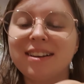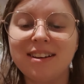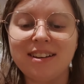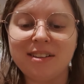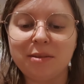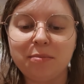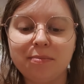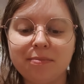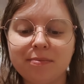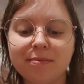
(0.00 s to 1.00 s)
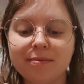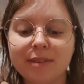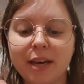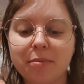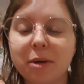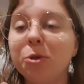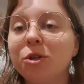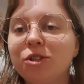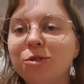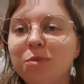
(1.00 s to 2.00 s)
Um, yeah, I'm
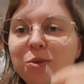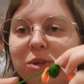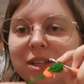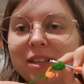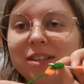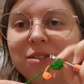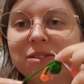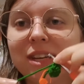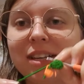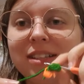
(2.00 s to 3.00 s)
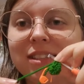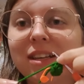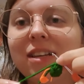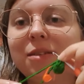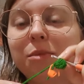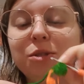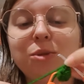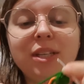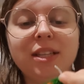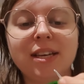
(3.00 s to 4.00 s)
going to be working tonight and
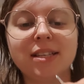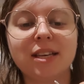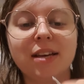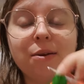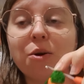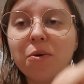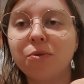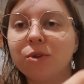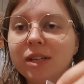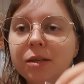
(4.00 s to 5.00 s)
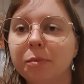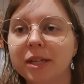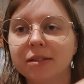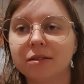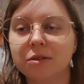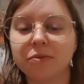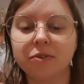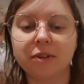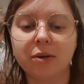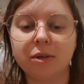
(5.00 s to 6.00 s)
between this and hopefully the petals of the
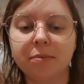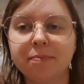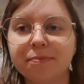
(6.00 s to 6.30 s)
flower.